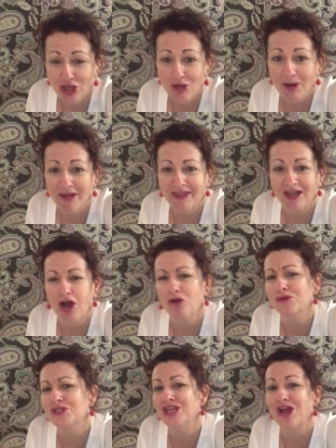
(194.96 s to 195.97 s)
You might think,
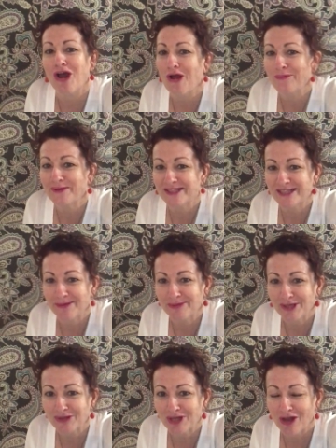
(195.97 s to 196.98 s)
oh, gee, I hope the stem
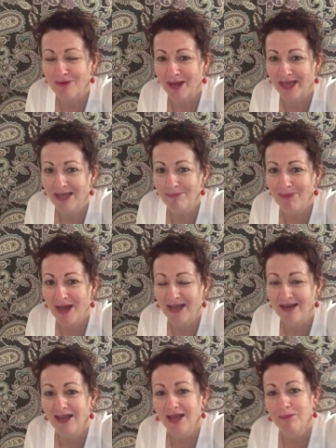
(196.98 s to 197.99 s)
cells go to my hip
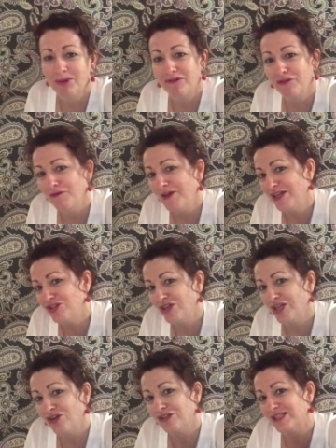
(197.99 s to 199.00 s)
pain. But if you've
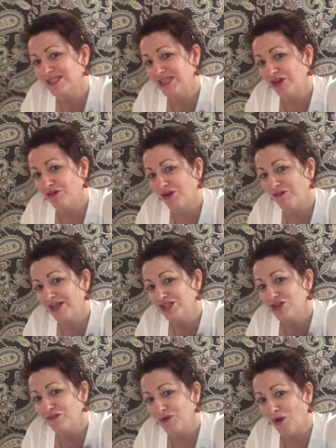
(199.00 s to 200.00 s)
actually got
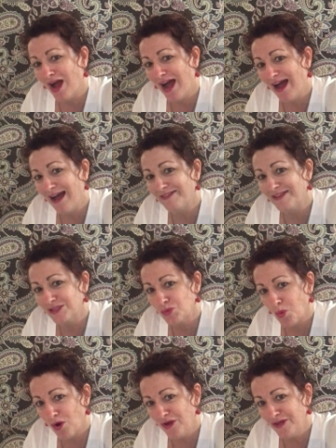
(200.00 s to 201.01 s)
deterioration of your heart
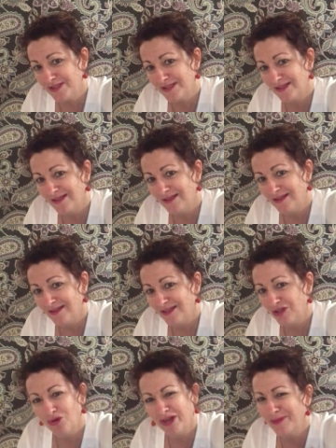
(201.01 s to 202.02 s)
that's worse,
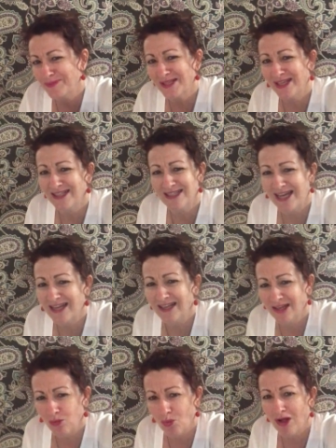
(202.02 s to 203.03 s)
your hip's going to take a
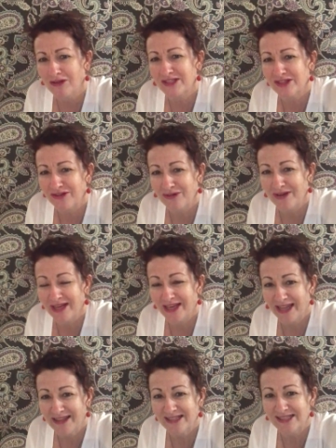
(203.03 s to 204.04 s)
little while to
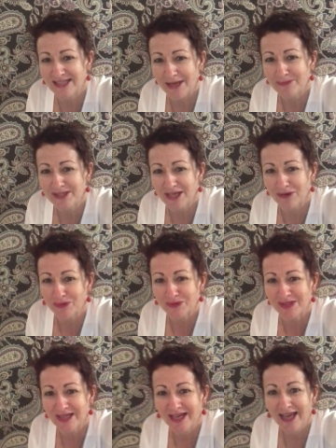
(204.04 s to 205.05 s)
let the stem
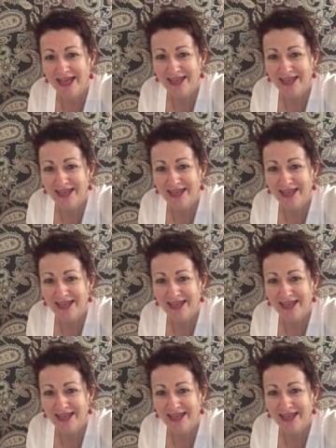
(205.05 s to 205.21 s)
cells